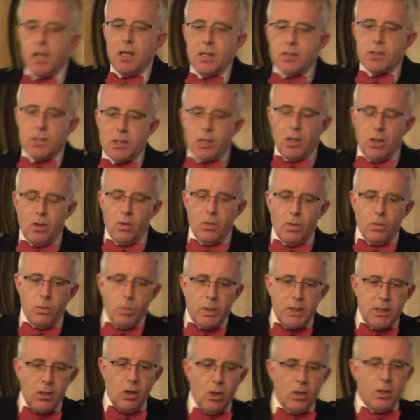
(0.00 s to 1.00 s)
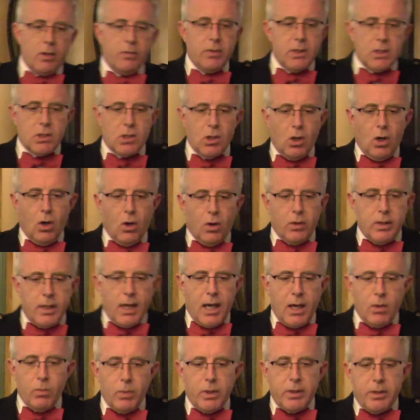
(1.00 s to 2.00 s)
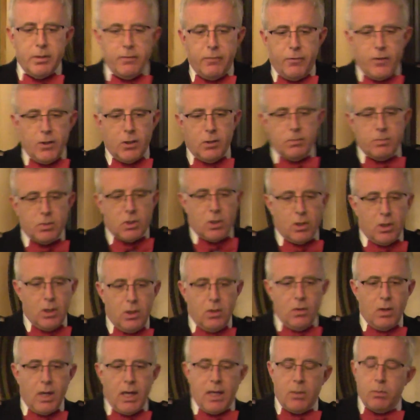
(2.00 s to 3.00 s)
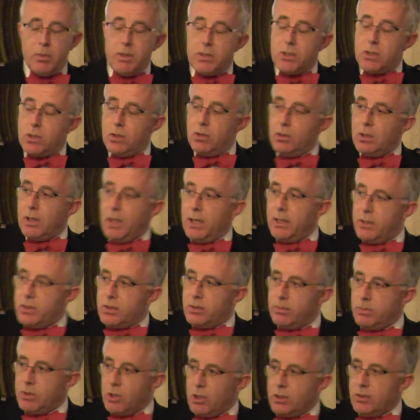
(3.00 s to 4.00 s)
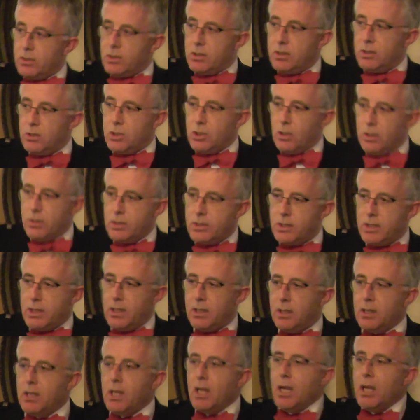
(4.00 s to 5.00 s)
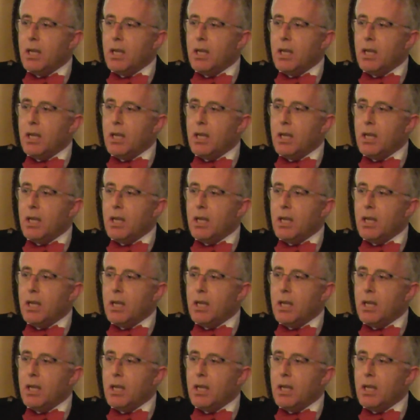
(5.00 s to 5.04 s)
So we knock on the door. Now I'm with the film crew, I'm with two clients from Johnson & Johnson